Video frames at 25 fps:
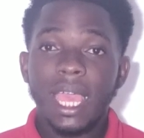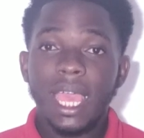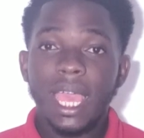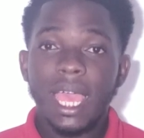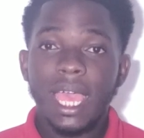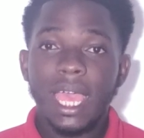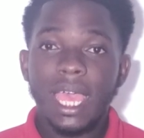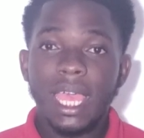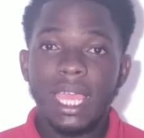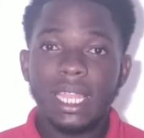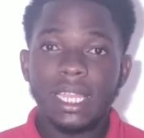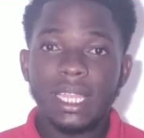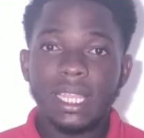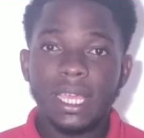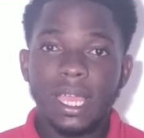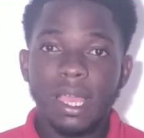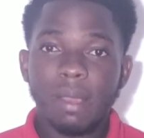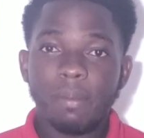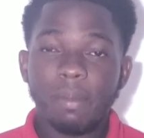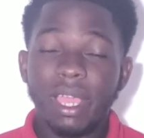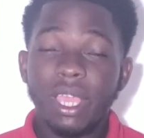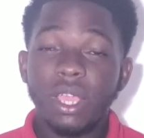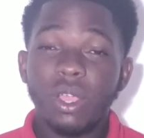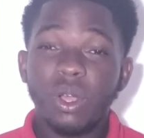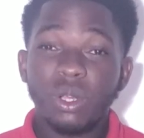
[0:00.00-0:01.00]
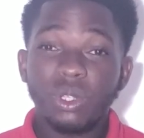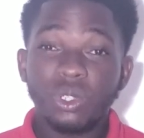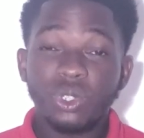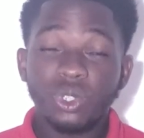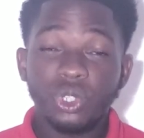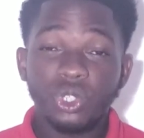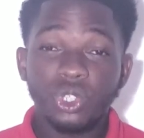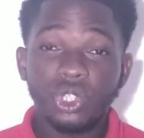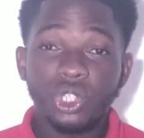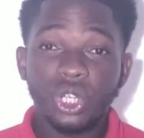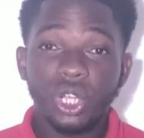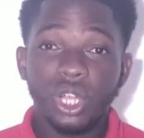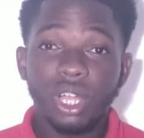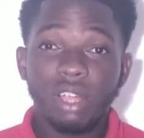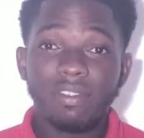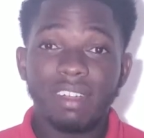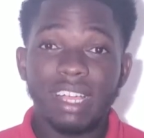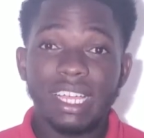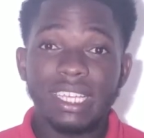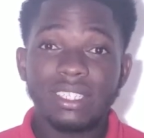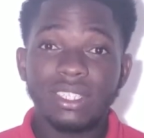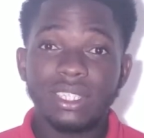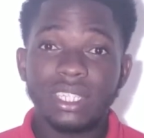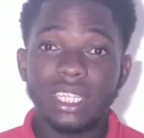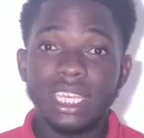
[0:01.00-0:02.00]
And um, I also serve
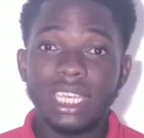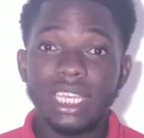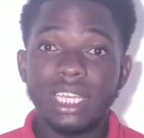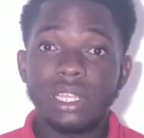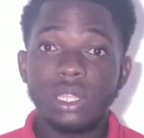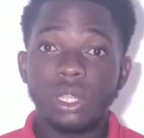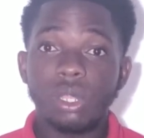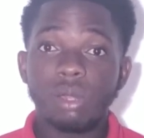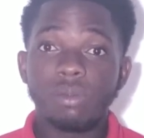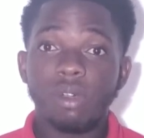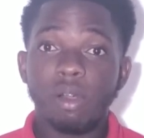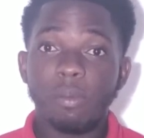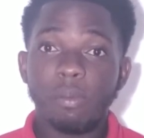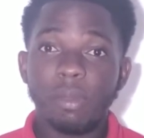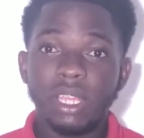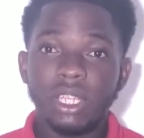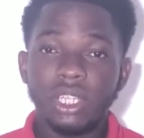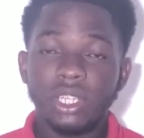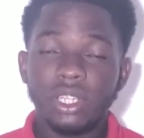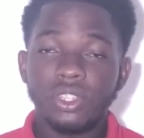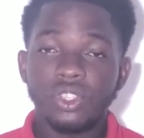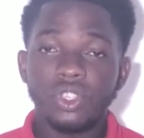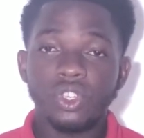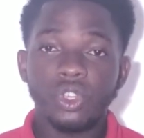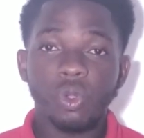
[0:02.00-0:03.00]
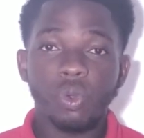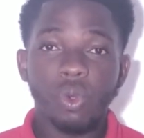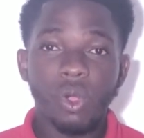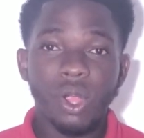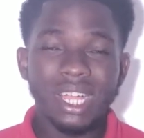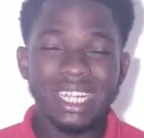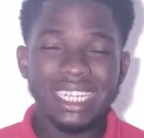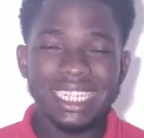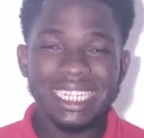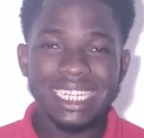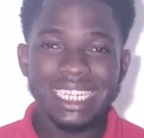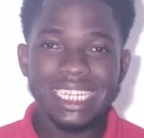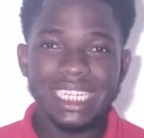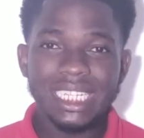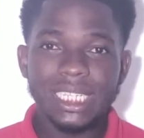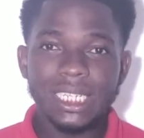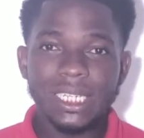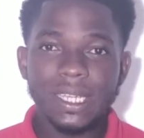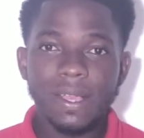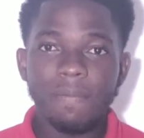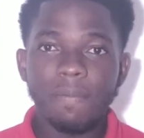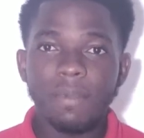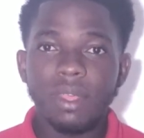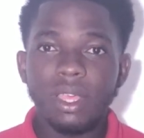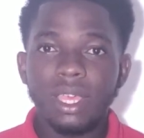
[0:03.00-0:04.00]
as the Global Missions
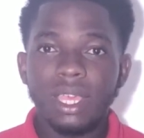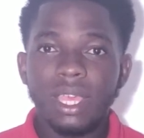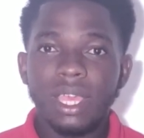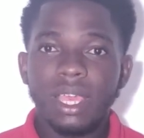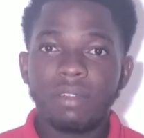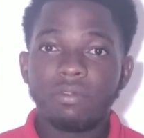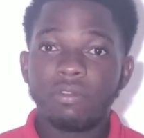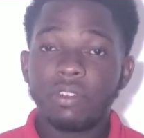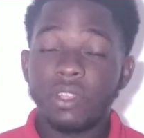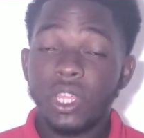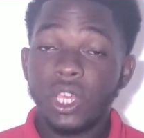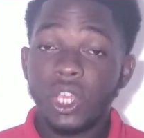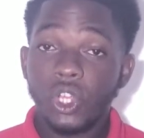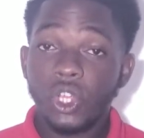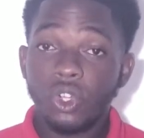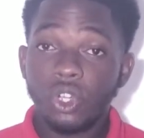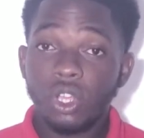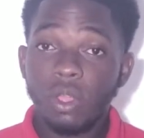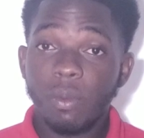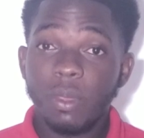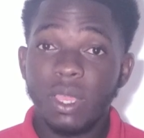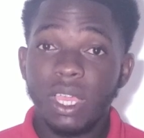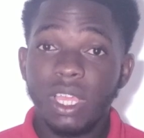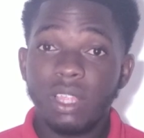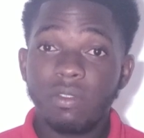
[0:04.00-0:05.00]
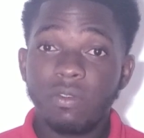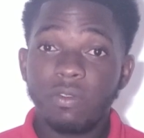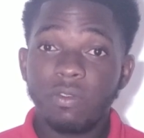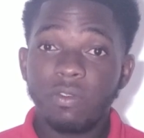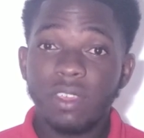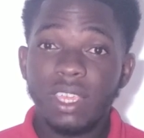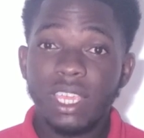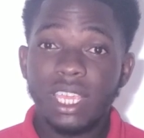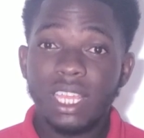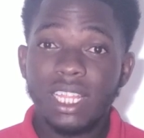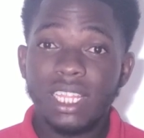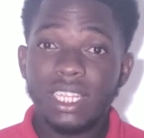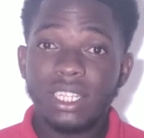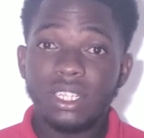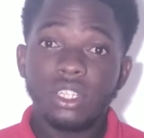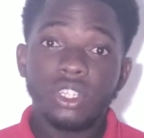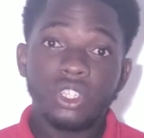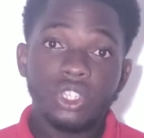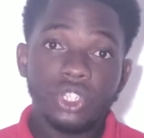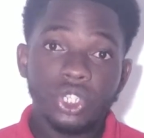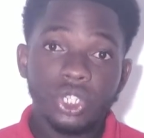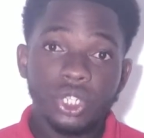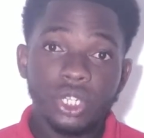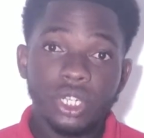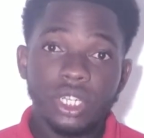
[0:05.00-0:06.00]
Coordinator for the Caribbean Field in
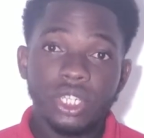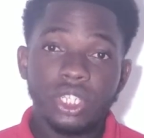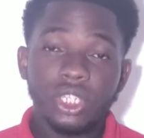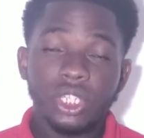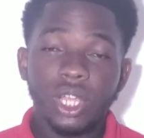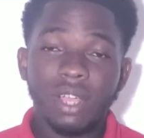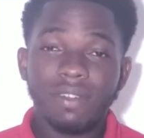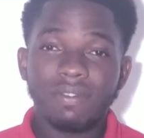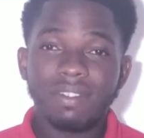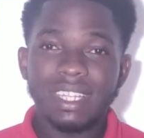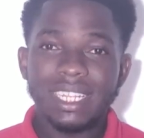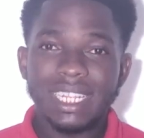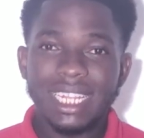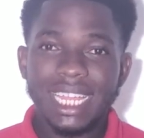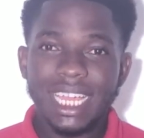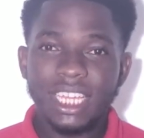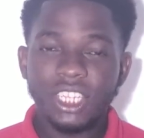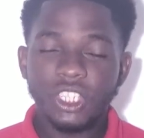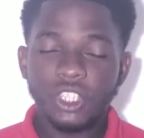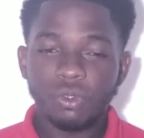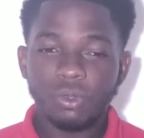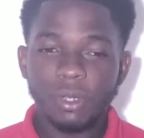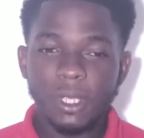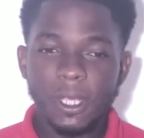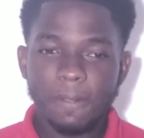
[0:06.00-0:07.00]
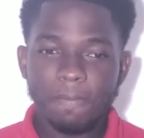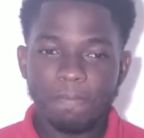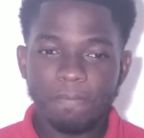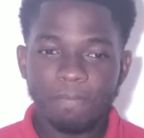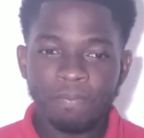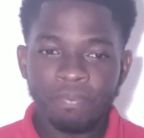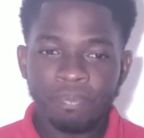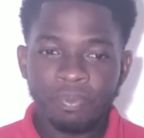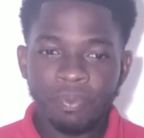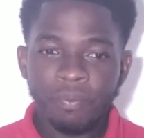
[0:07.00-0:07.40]
the Church of the Nazarene.